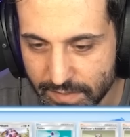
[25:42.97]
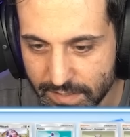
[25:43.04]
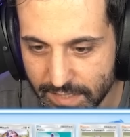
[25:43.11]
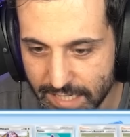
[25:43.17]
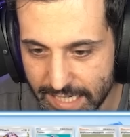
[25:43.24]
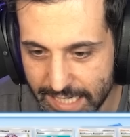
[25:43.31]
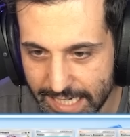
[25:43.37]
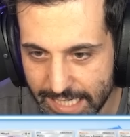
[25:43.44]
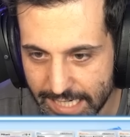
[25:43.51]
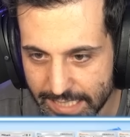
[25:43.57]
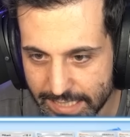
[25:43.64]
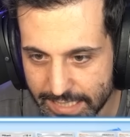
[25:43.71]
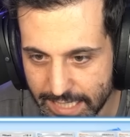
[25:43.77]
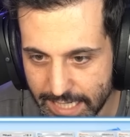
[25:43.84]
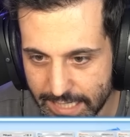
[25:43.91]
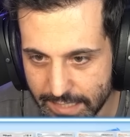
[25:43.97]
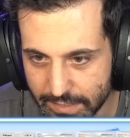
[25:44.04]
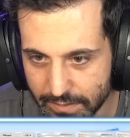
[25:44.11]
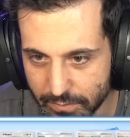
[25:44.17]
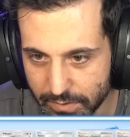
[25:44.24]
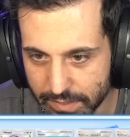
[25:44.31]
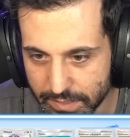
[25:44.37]
I got
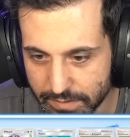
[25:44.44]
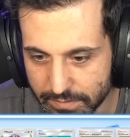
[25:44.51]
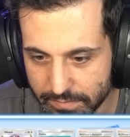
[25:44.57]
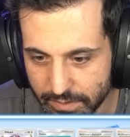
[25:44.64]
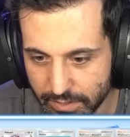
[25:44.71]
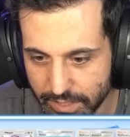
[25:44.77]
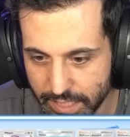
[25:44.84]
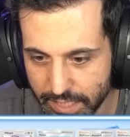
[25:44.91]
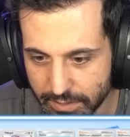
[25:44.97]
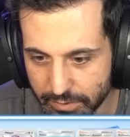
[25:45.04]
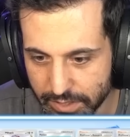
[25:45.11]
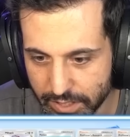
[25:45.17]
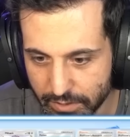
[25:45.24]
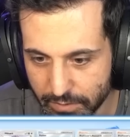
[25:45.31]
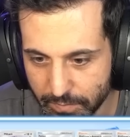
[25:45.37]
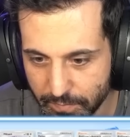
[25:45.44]
another one. Okay, here we go.